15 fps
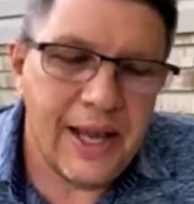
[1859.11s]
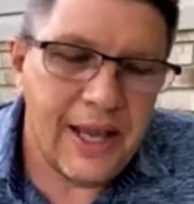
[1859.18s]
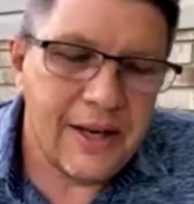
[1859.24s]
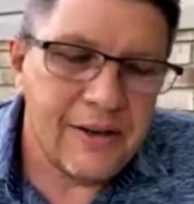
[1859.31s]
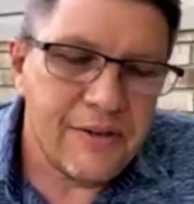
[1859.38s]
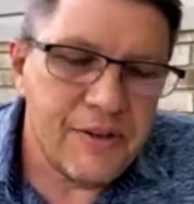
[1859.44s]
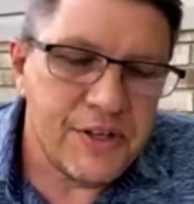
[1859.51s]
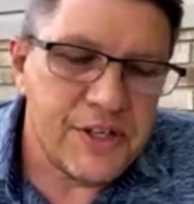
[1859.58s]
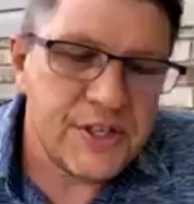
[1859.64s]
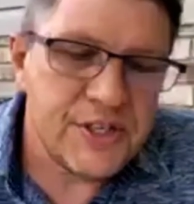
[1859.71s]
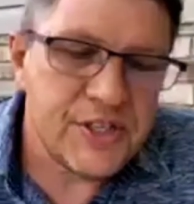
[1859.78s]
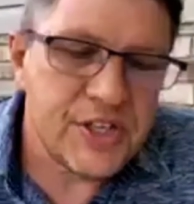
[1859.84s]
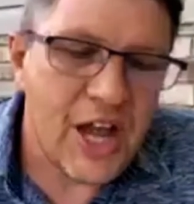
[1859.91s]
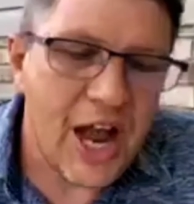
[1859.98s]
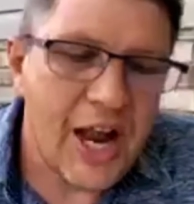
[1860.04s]
And the
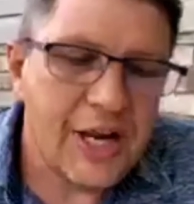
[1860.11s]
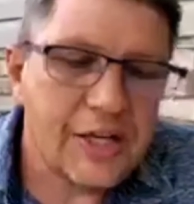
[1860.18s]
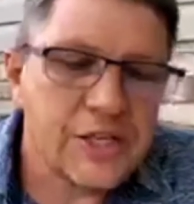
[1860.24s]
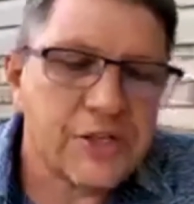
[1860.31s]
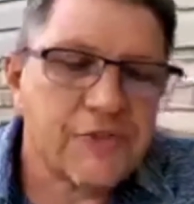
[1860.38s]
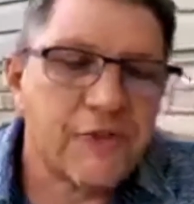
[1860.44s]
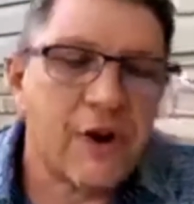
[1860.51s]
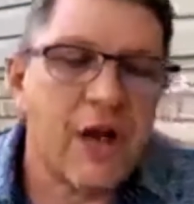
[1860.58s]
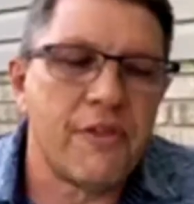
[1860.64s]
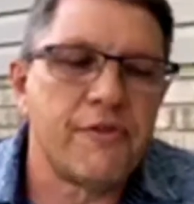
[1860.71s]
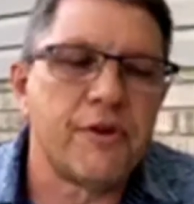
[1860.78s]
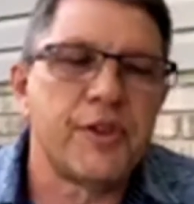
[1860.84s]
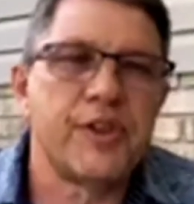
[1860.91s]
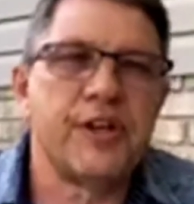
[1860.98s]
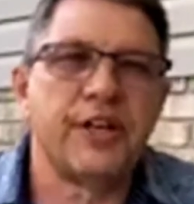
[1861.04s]
desires for
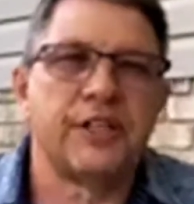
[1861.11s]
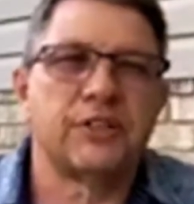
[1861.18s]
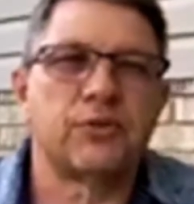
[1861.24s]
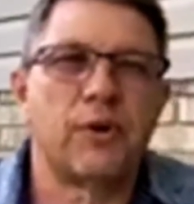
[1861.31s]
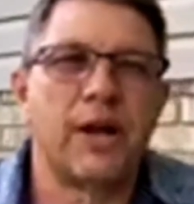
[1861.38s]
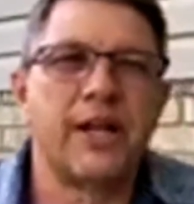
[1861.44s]
other things,